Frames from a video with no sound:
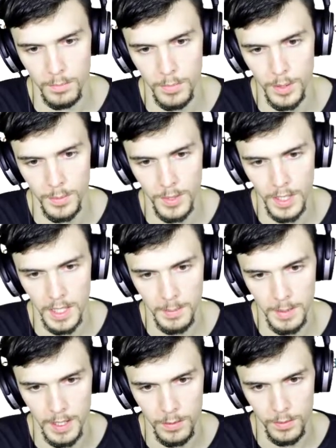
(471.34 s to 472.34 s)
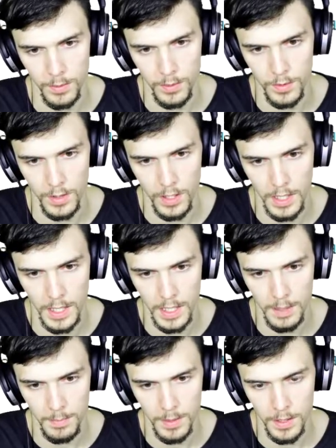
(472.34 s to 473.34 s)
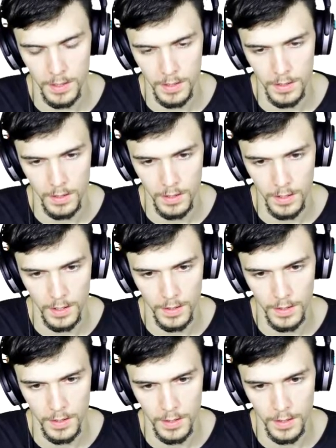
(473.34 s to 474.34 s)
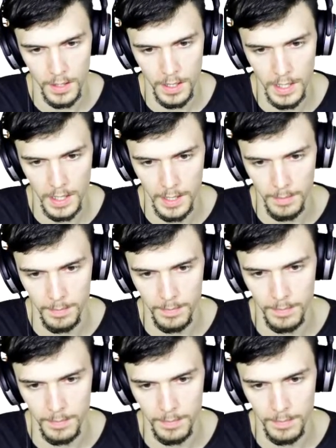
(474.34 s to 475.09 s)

bob time equals time dot time.